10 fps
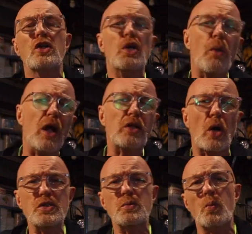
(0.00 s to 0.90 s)
do all
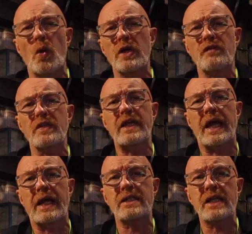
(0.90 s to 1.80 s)
those wonderful
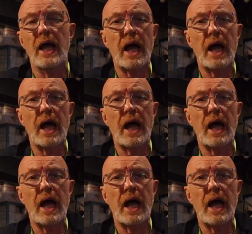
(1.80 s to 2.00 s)
things,